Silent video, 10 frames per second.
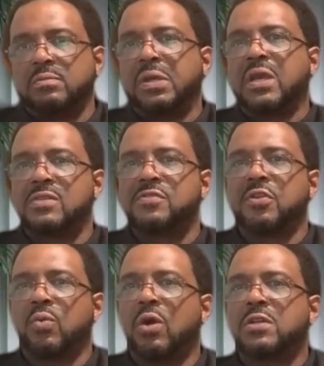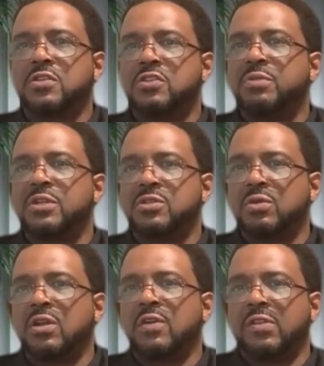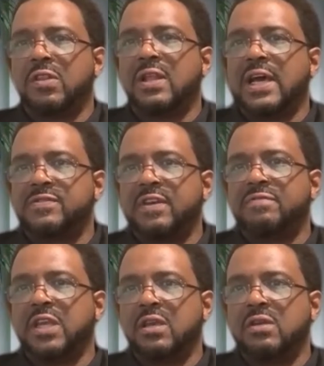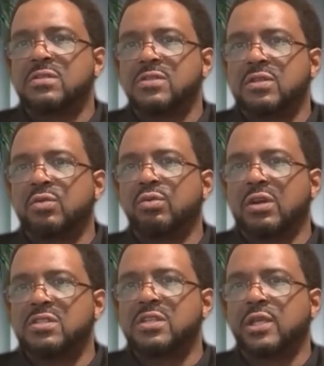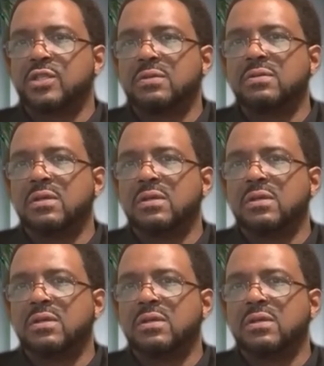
because of the work that you've been doing over the last 50 years as an organization.